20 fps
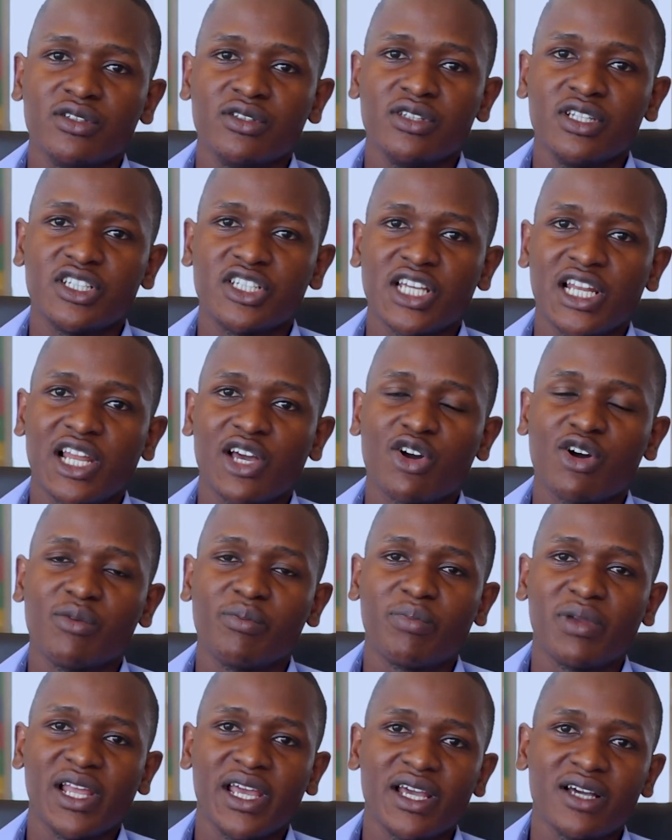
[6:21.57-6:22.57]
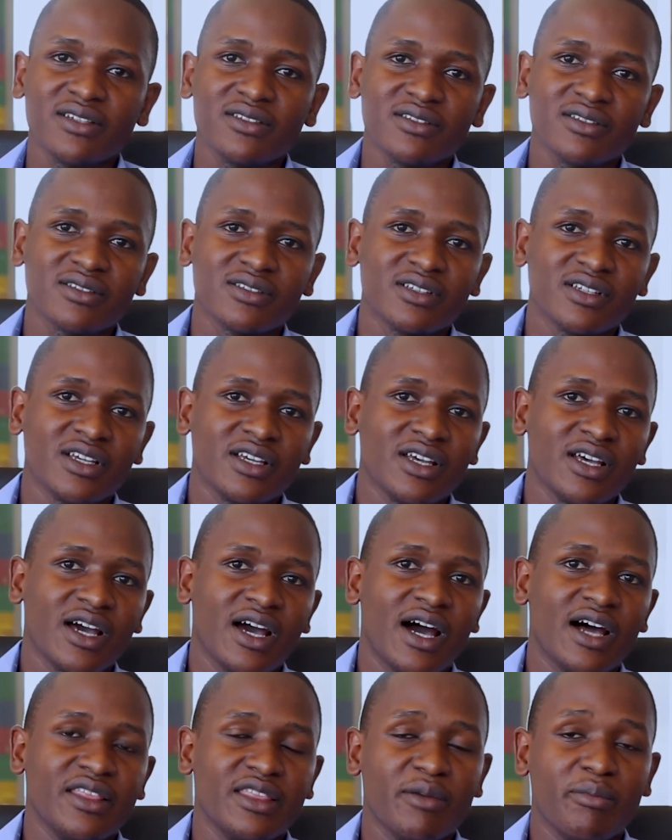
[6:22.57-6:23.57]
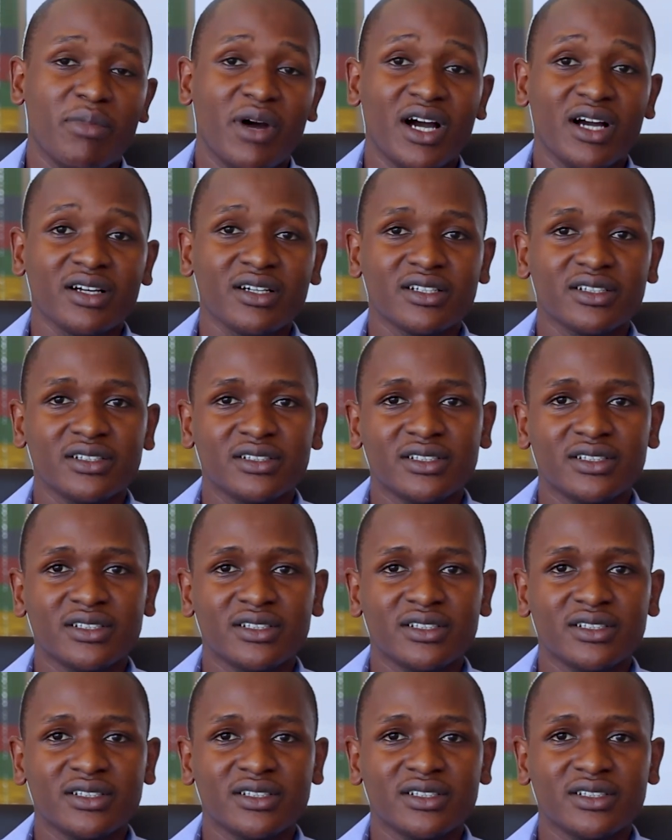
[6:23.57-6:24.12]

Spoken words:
telecom players and the bank